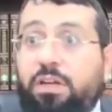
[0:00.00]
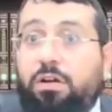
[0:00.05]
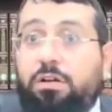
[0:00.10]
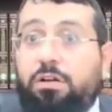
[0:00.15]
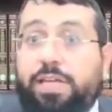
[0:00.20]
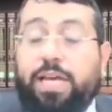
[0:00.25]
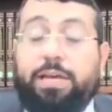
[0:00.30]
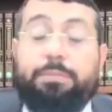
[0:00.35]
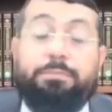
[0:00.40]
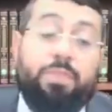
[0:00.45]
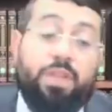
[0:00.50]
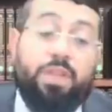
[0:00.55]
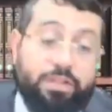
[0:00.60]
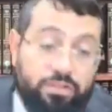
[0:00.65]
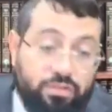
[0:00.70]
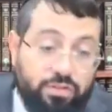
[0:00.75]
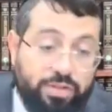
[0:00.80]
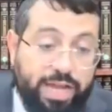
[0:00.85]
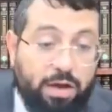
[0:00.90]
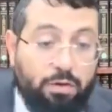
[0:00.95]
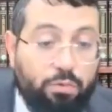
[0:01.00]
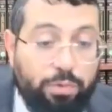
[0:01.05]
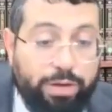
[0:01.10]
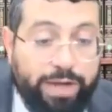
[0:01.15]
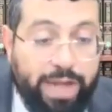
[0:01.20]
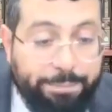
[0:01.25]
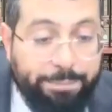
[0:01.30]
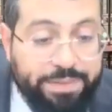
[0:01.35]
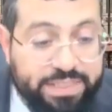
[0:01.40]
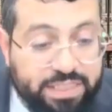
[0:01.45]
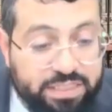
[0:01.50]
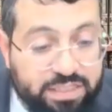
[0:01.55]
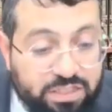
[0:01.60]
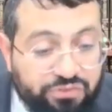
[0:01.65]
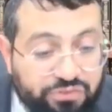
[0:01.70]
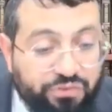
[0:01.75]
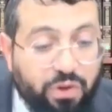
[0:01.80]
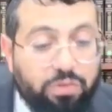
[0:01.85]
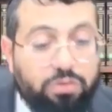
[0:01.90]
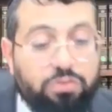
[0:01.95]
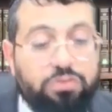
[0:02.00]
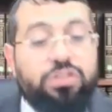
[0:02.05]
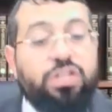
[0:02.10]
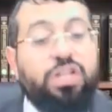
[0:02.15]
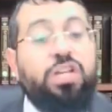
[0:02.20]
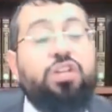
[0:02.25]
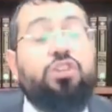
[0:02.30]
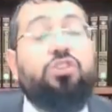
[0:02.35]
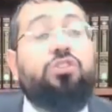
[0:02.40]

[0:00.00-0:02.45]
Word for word: Okay, so now what happens is as follows: